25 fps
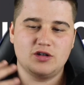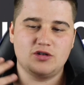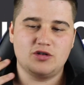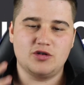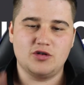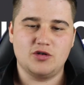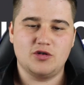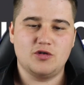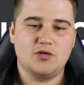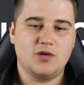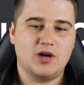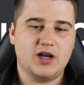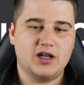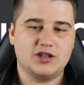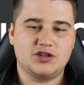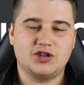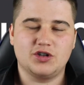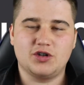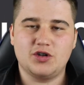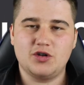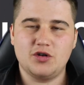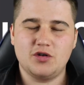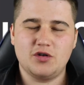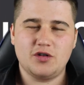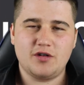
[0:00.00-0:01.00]
to uh,
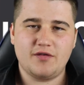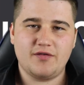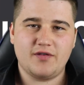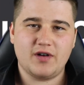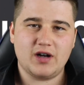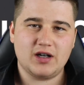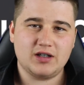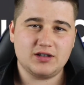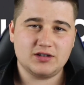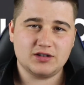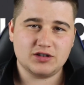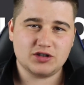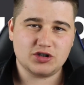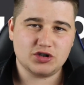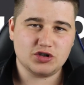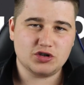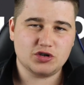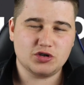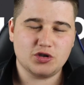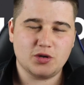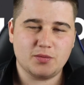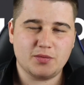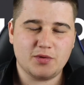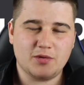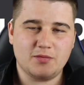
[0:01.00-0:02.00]
secure the funds,
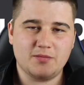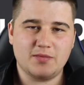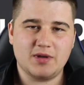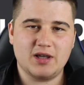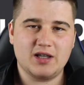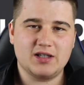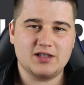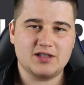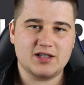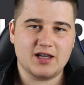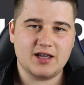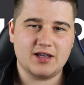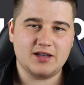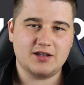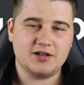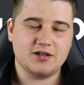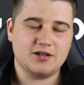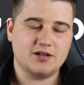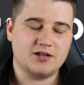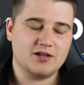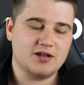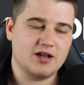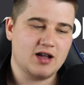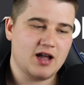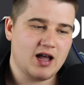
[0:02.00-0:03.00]
stop them being
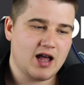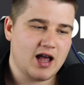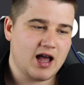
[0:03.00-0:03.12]
taken,